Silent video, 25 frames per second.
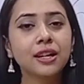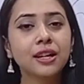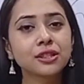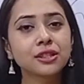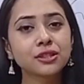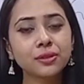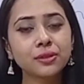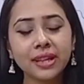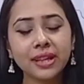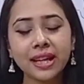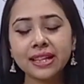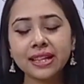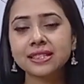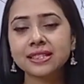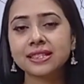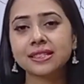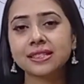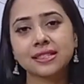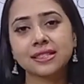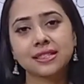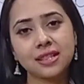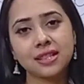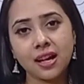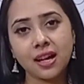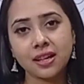So let's
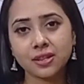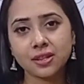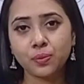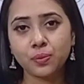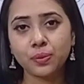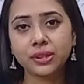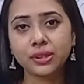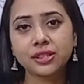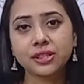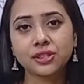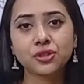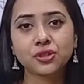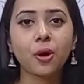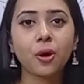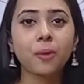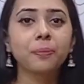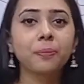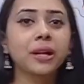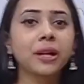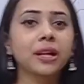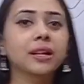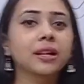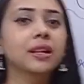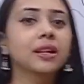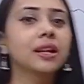start with this
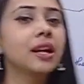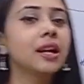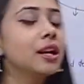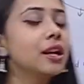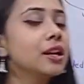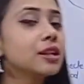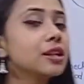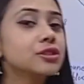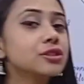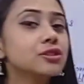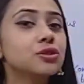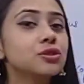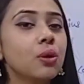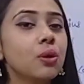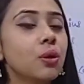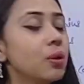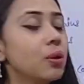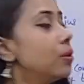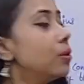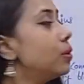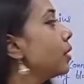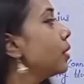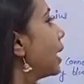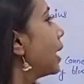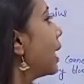topic. So
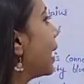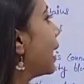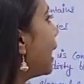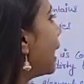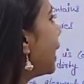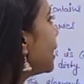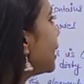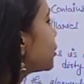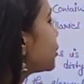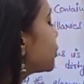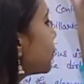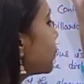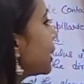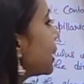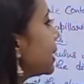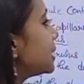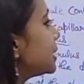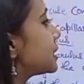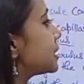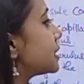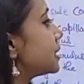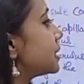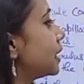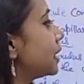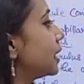as you can
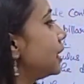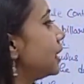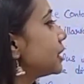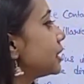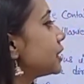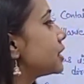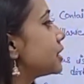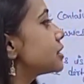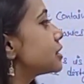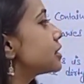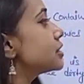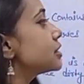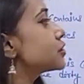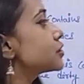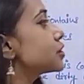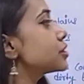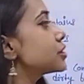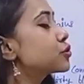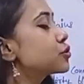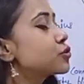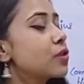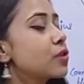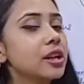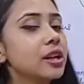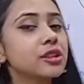see, this is the
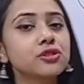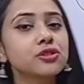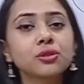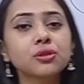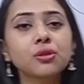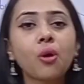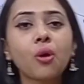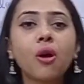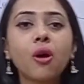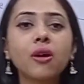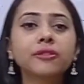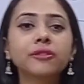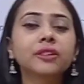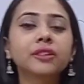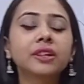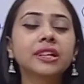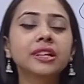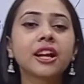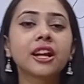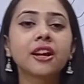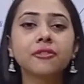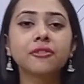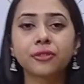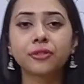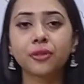structure of a
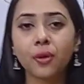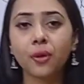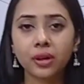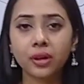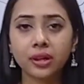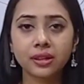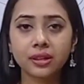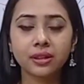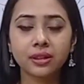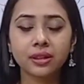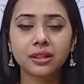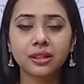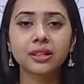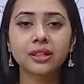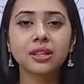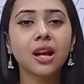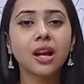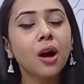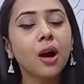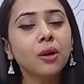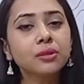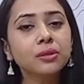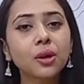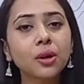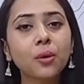nephron.
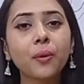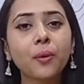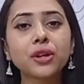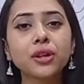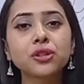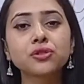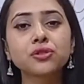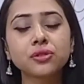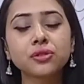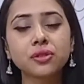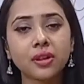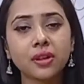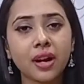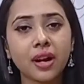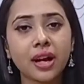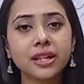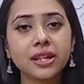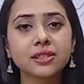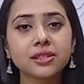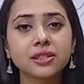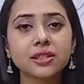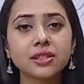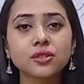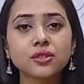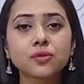Now the question
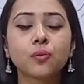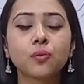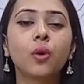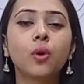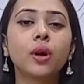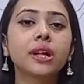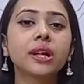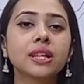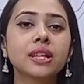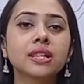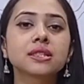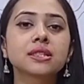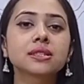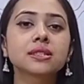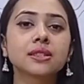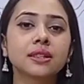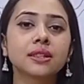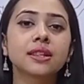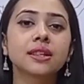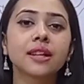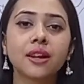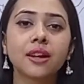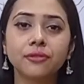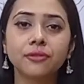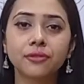arises, what is a
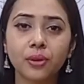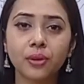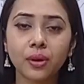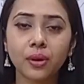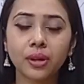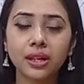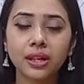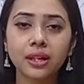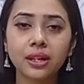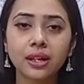nephron?